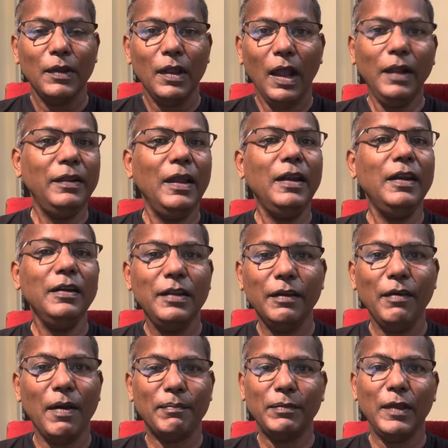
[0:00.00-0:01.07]
And they didn't give
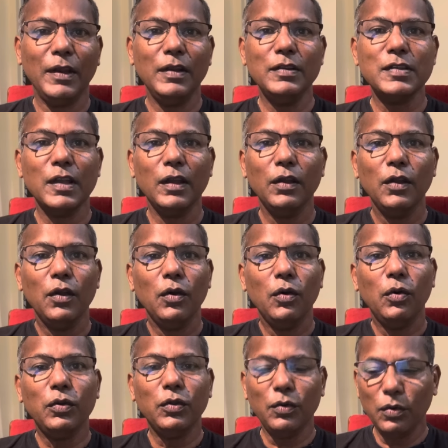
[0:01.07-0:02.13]
up. They didn't say,
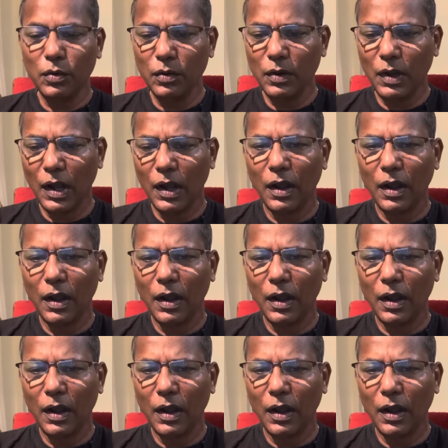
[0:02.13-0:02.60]
oh, you know,